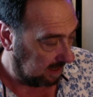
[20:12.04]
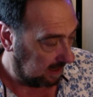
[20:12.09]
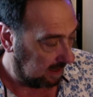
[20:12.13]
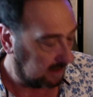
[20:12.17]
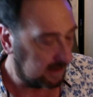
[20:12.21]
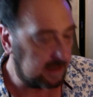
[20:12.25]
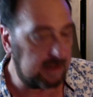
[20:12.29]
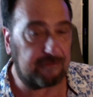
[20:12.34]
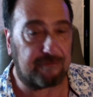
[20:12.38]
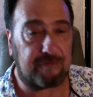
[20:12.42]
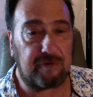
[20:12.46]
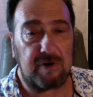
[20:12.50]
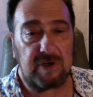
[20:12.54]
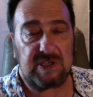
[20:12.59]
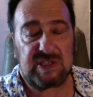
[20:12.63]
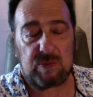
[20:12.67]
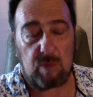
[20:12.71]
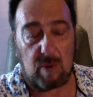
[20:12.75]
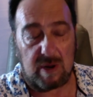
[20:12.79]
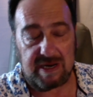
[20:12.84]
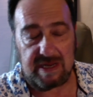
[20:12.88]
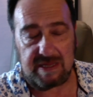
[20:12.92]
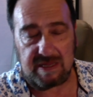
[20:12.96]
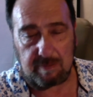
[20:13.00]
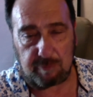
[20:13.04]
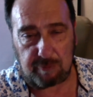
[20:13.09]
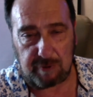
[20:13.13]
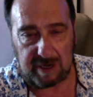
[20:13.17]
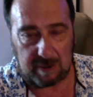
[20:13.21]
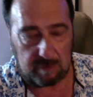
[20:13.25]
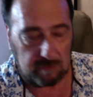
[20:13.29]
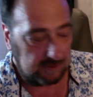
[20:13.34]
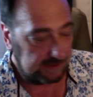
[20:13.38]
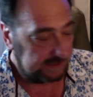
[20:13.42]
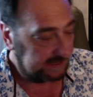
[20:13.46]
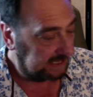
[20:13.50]
The first one in the
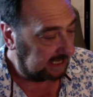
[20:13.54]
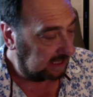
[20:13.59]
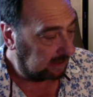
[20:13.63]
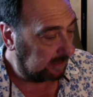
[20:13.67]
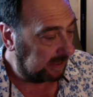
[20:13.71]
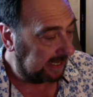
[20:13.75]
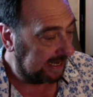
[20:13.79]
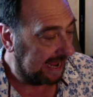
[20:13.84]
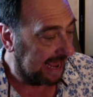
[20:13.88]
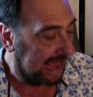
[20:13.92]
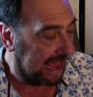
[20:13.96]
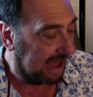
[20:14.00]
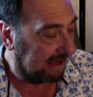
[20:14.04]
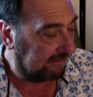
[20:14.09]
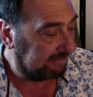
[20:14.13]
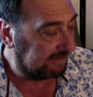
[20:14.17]
prequels. Here we have